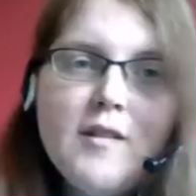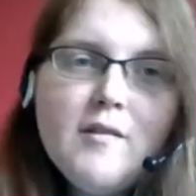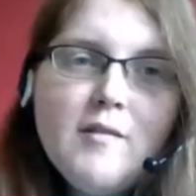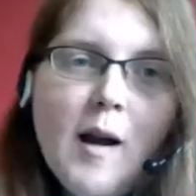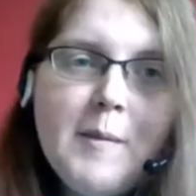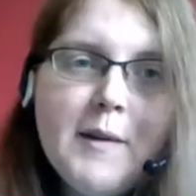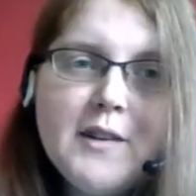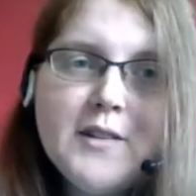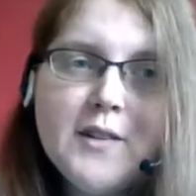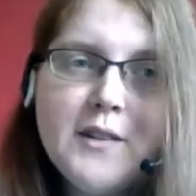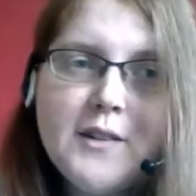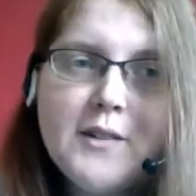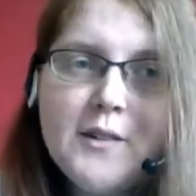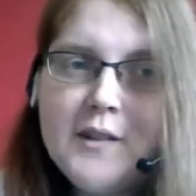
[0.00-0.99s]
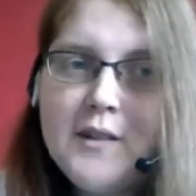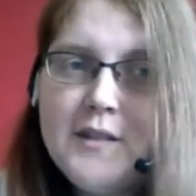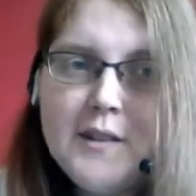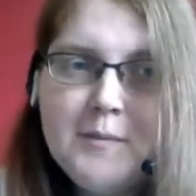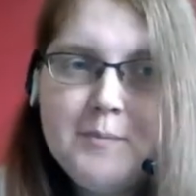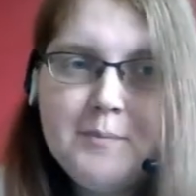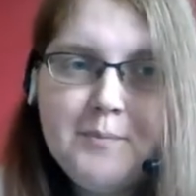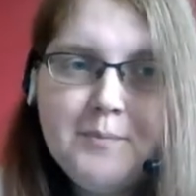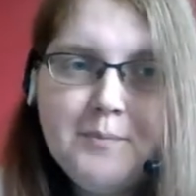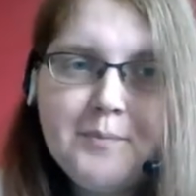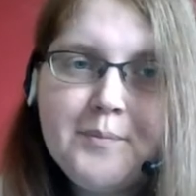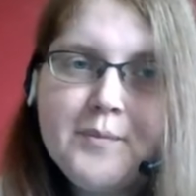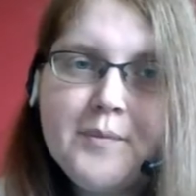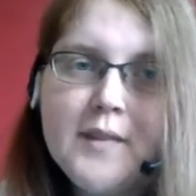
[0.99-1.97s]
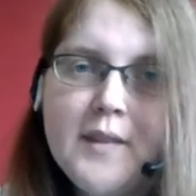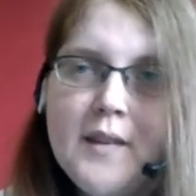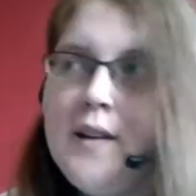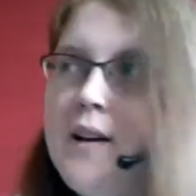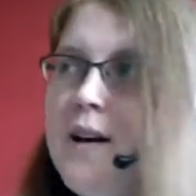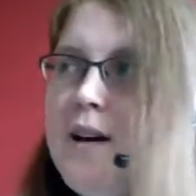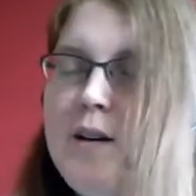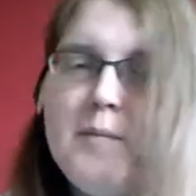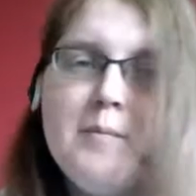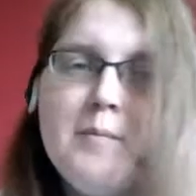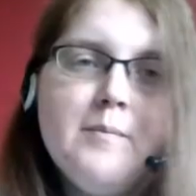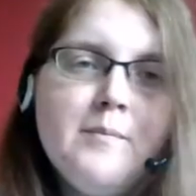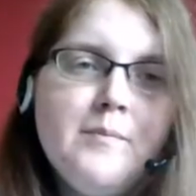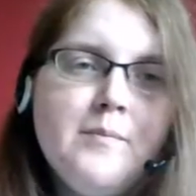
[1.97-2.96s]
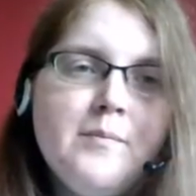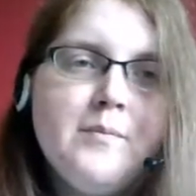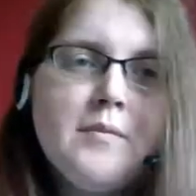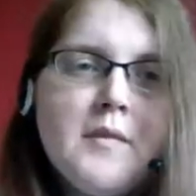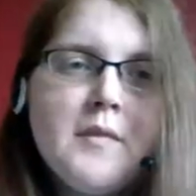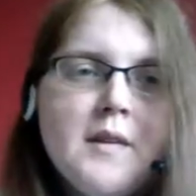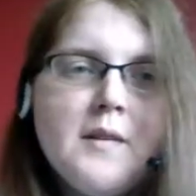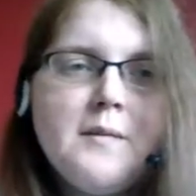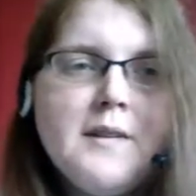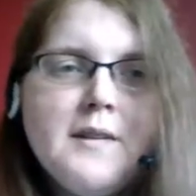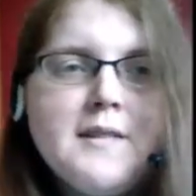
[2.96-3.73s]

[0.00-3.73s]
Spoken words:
rubbish on all of them. Let me